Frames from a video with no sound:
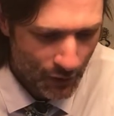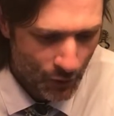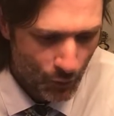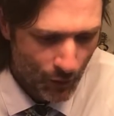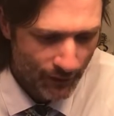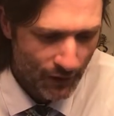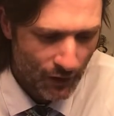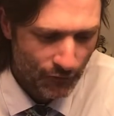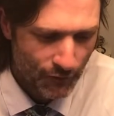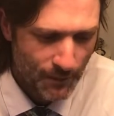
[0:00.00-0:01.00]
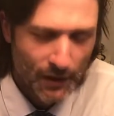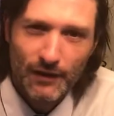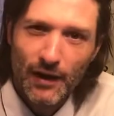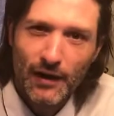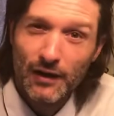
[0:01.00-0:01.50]
What do they offer
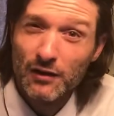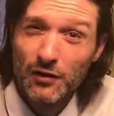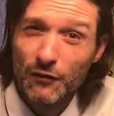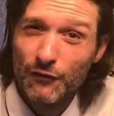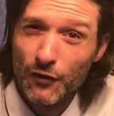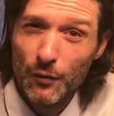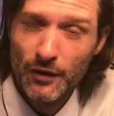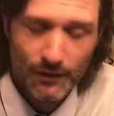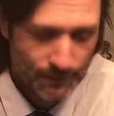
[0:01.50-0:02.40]
Montag? A clear fluid.